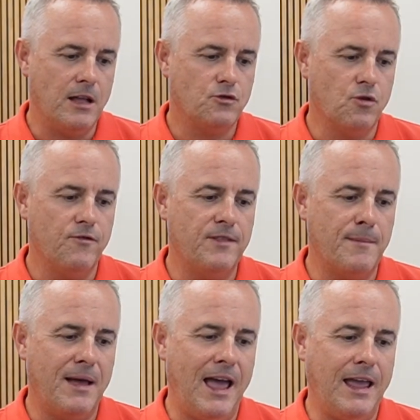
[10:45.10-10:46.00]
Truth
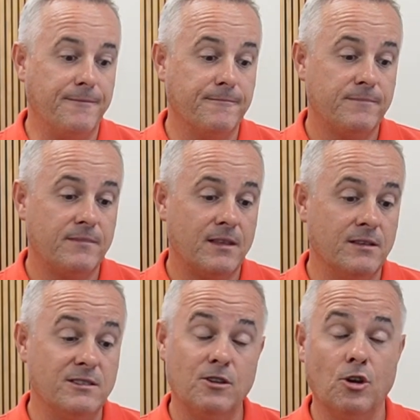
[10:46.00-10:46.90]
number 8.
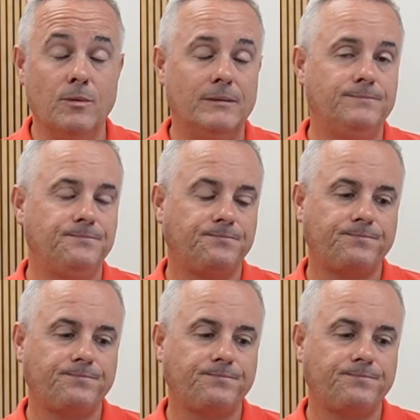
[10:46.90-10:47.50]
This is a good one.